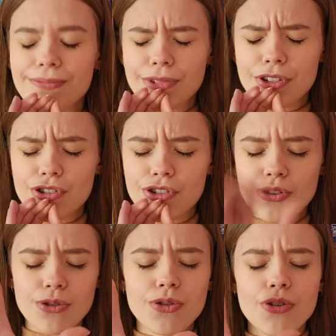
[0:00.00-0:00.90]

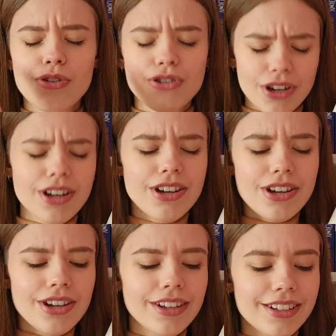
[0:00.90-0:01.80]
so
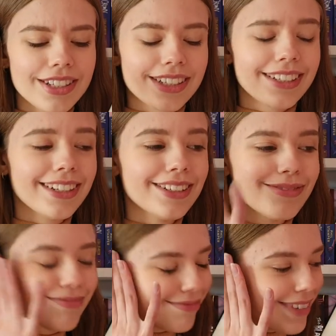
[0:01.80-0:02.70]
good.
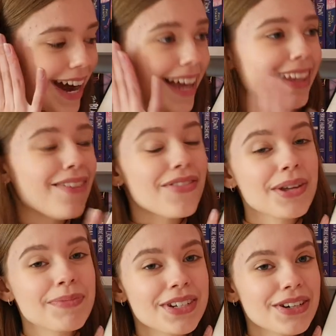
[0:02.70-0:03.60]
I love
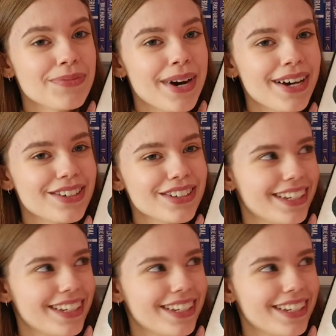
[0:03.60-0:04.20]
them so much.